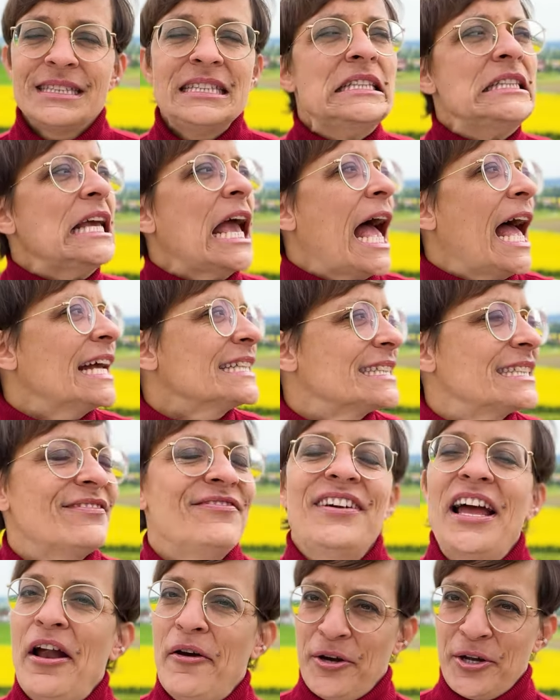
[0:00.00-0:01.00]
Yes,
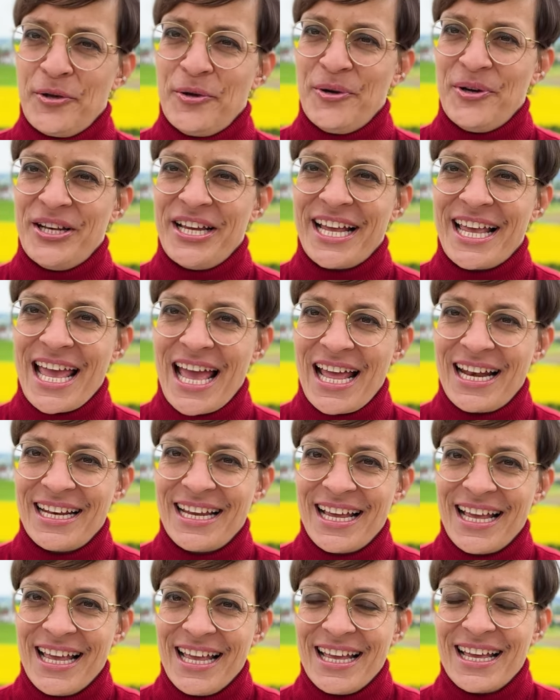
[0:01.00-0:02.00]
very good again.
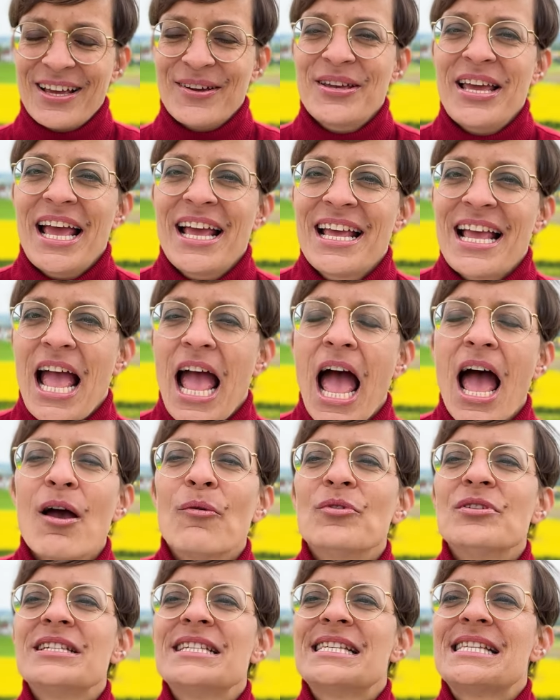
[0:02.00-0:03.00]
Okay, I
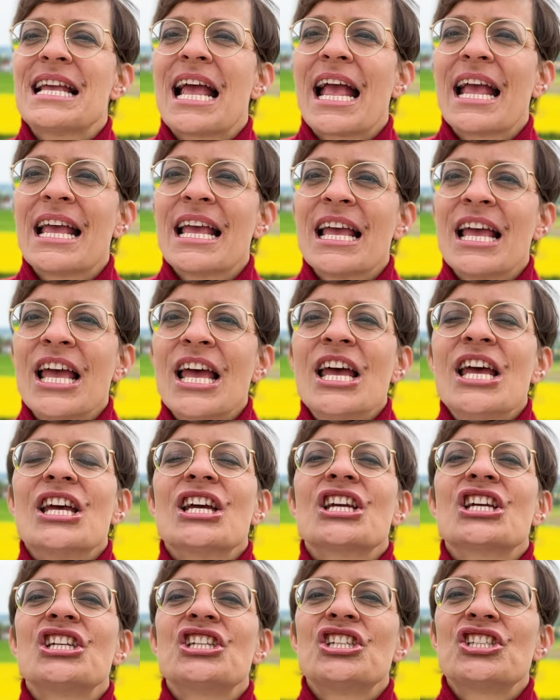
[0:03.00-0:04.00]
would say
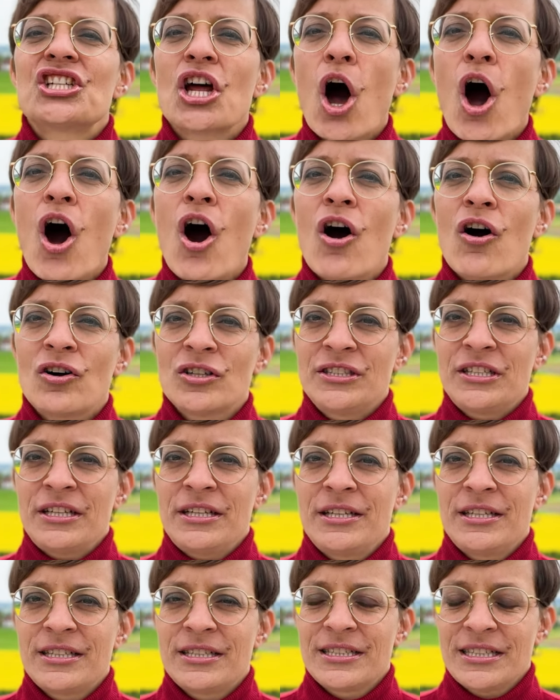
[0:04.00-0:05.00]
Gstaad.
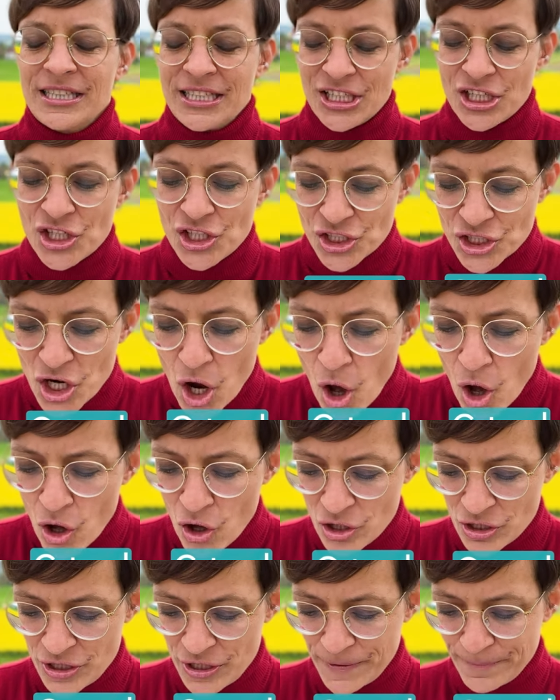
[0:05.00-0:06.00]

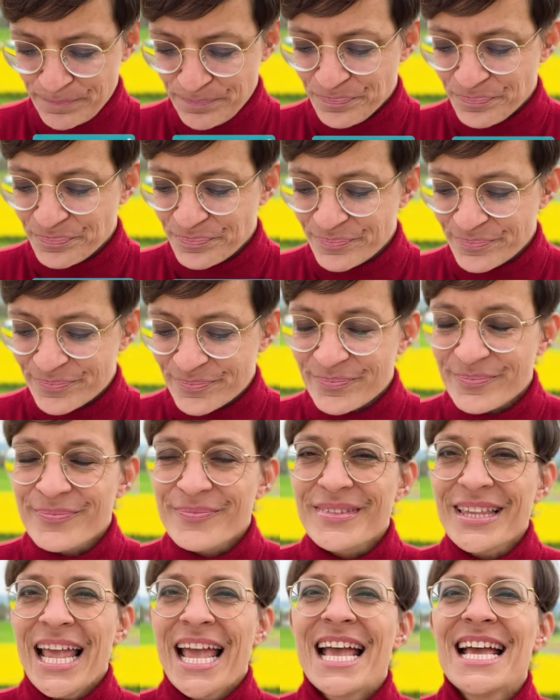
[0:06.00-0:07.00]
Gstaad.
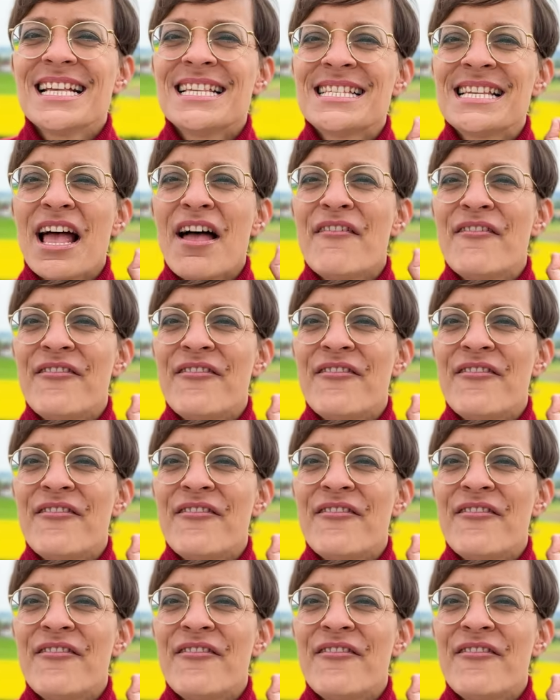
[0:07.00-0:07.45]
It's a